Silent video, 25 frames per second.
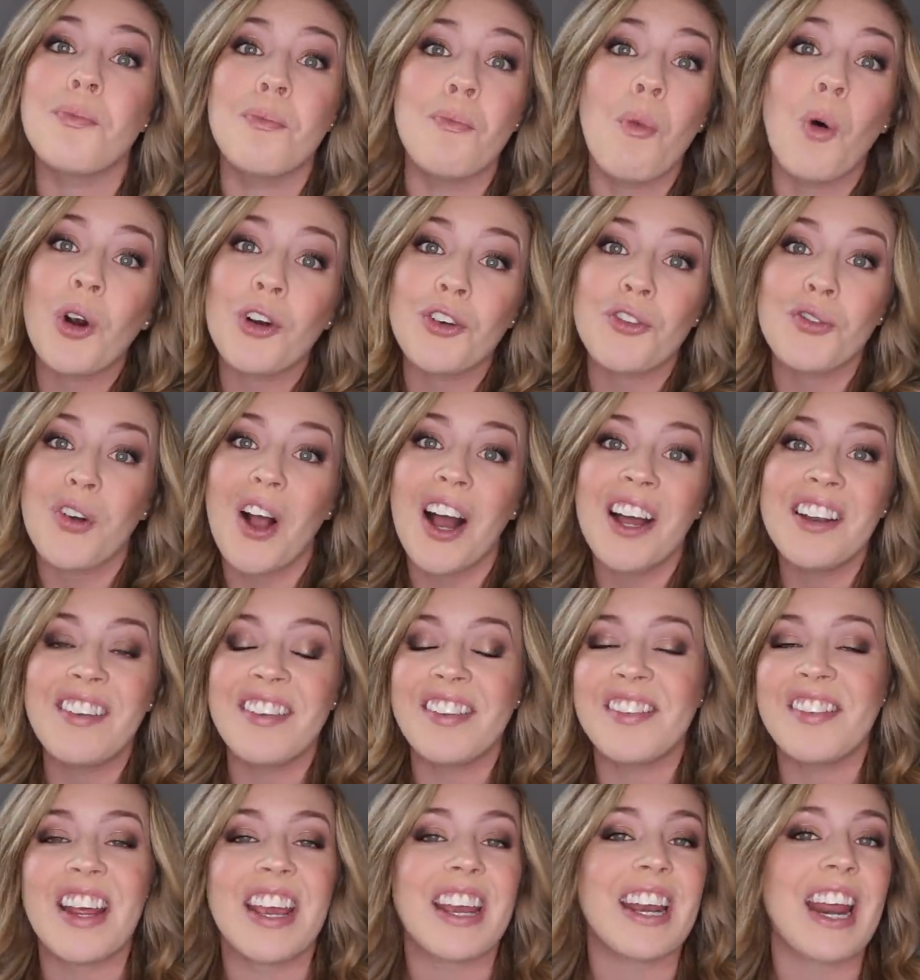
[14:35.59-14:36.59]
more drawn to
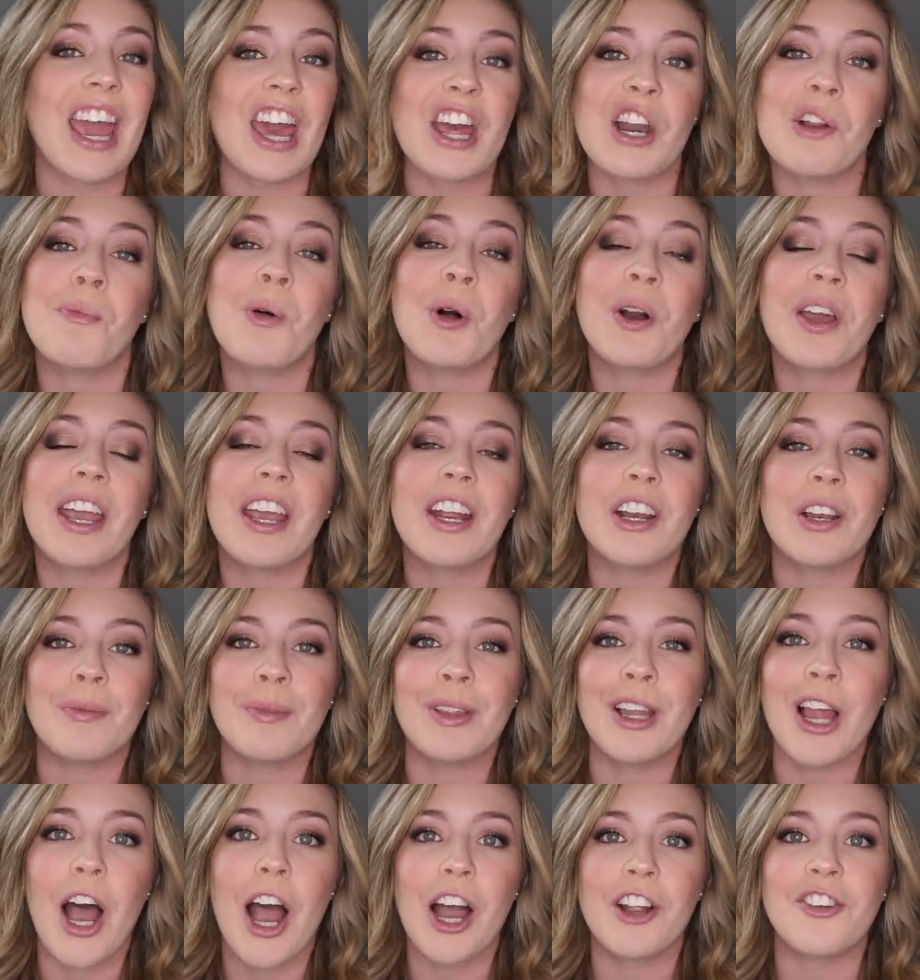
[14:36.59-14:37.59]
stay at Animal
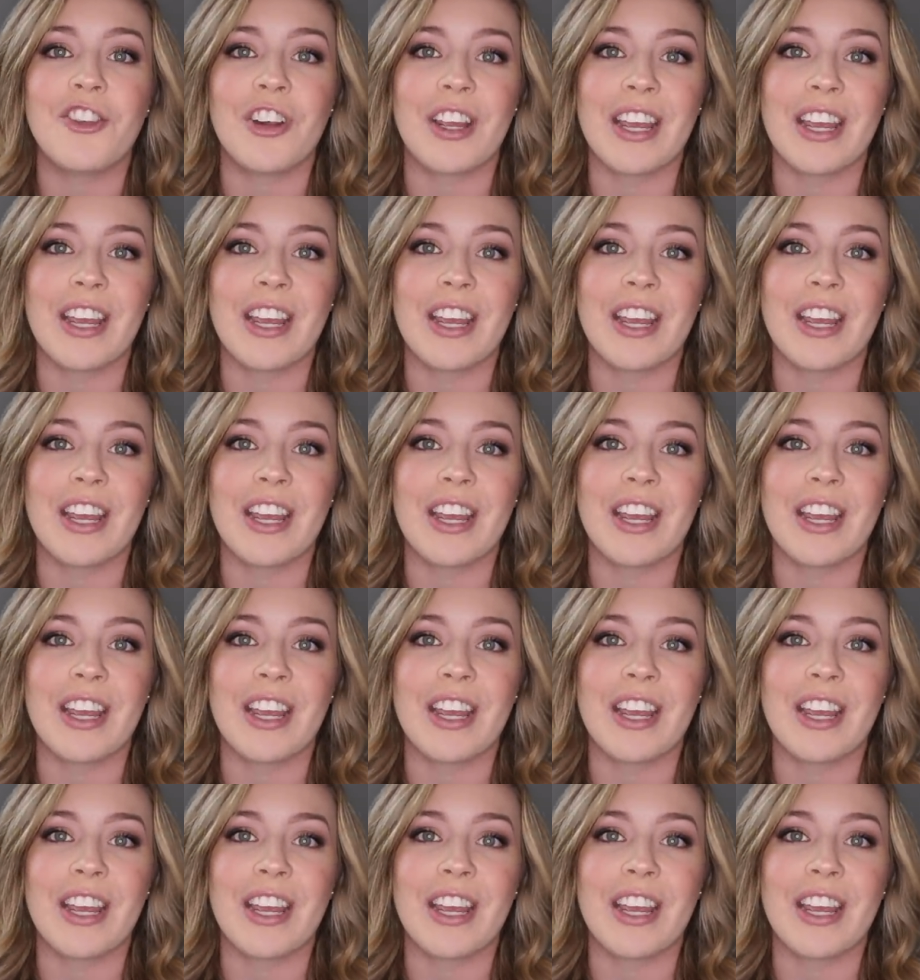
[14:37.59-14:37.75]
Kingdom Lodge